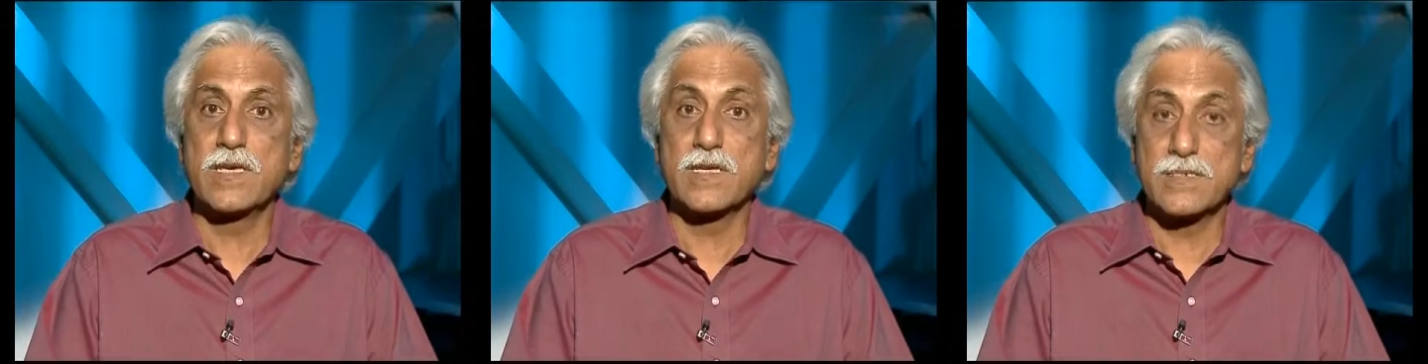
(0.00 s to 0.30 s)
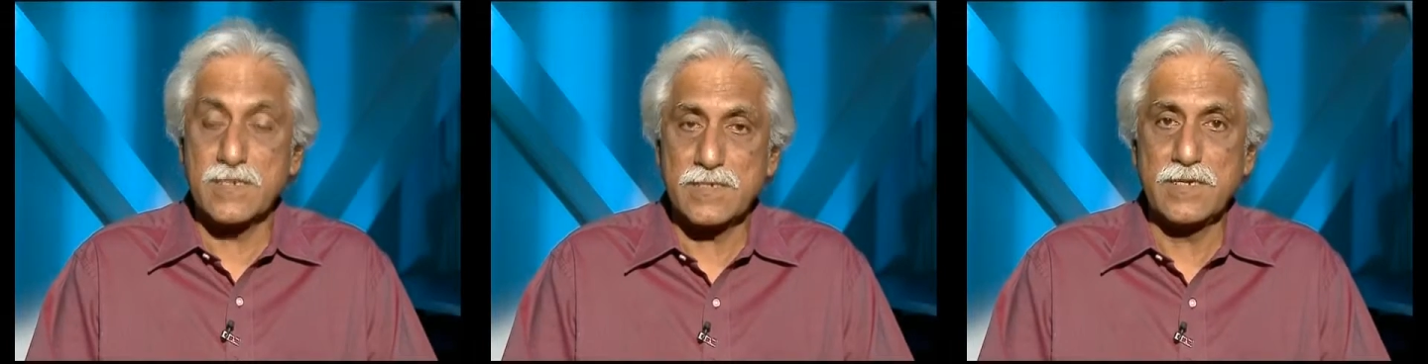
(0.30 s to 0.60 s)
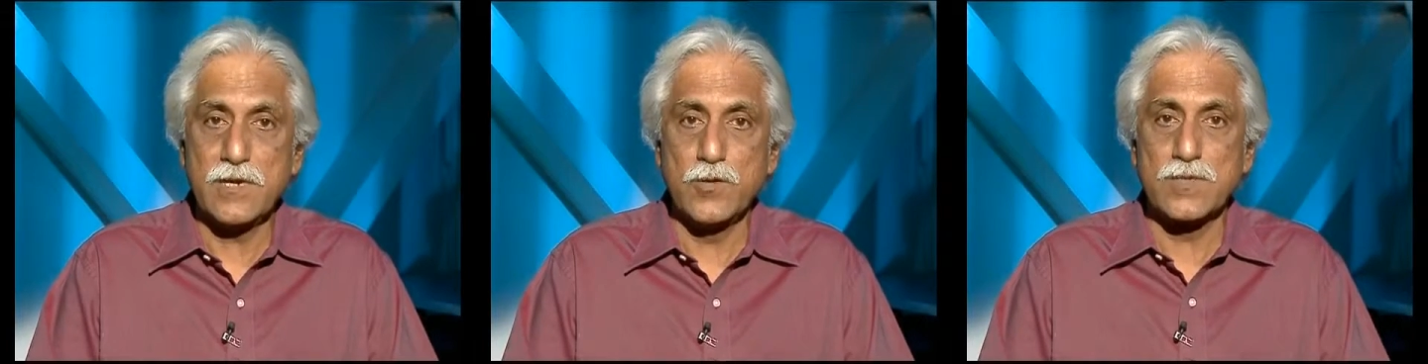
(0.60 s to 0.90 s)

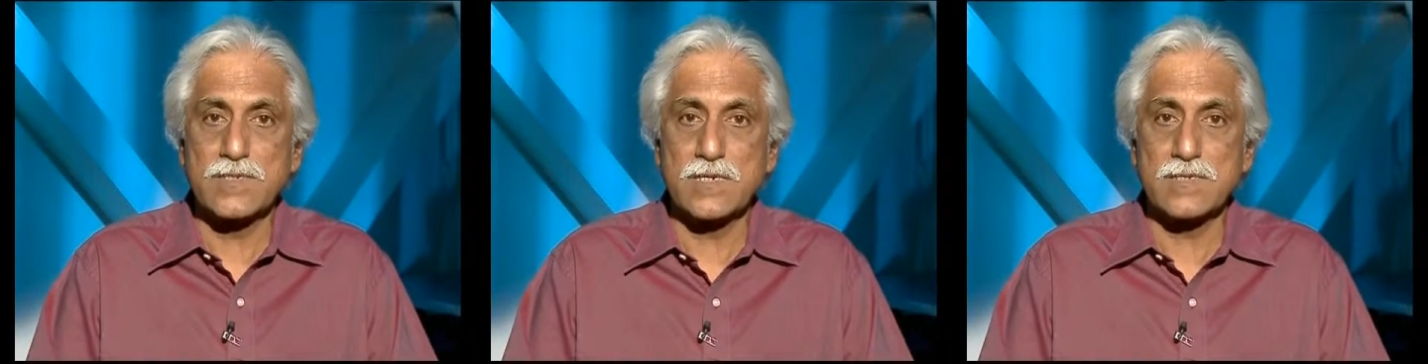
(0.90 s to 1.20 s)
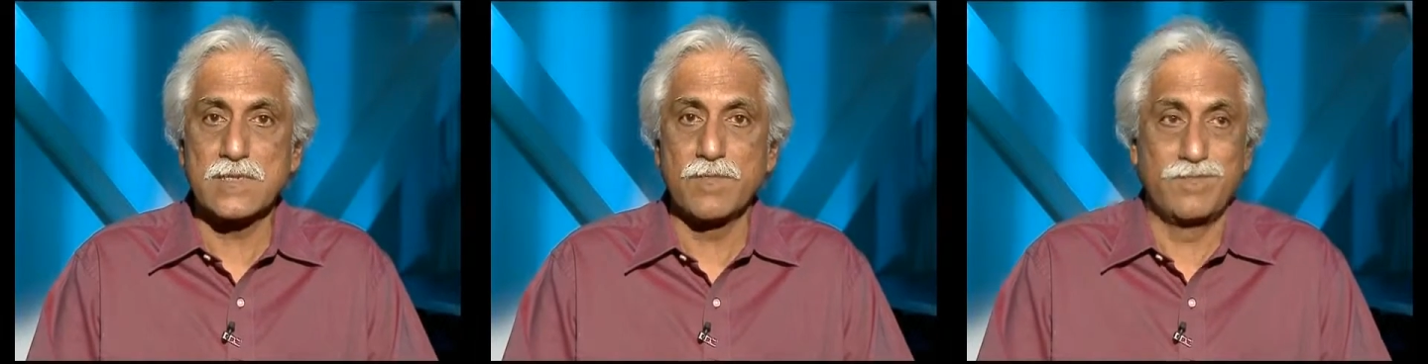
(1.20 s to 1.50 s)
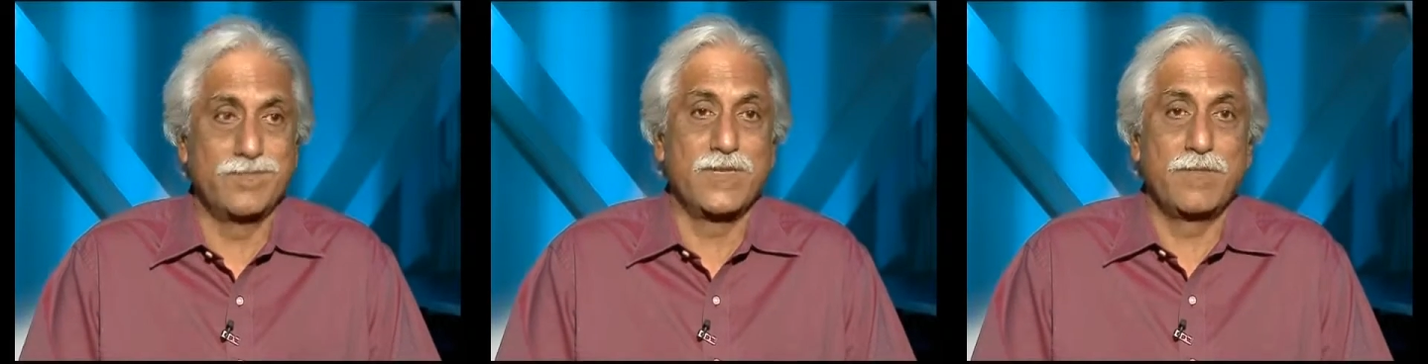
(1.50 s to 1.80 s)
consistently overseas, the,
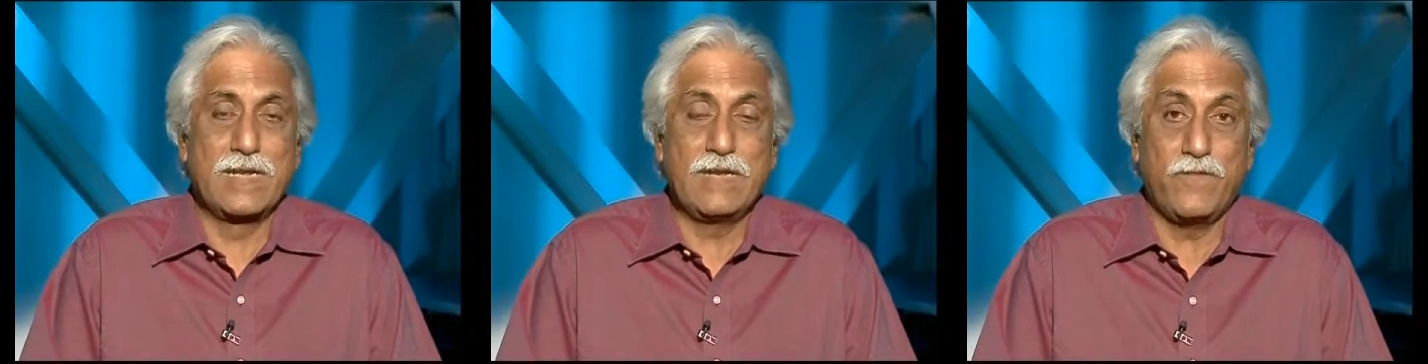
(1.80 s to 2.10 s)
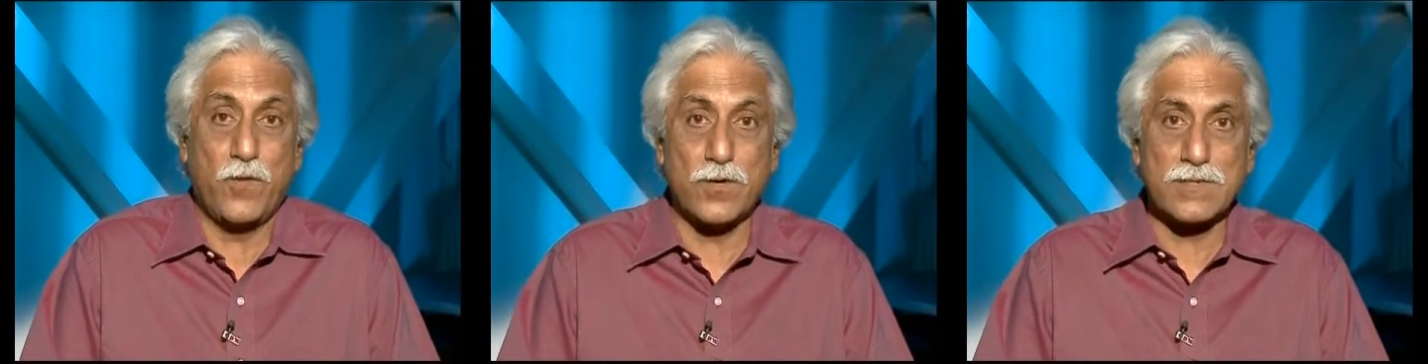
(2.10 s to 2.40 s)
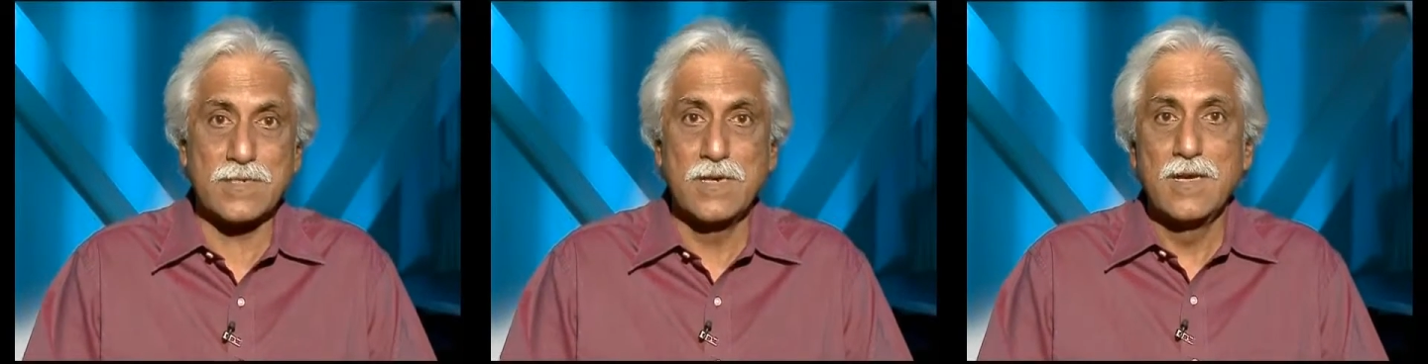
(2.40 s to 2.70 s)
the belief
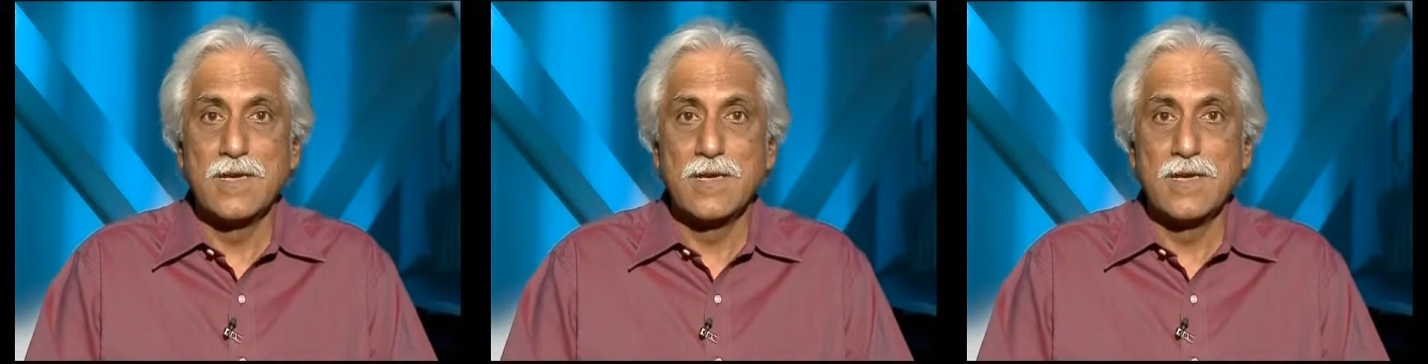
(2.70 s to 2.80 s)
was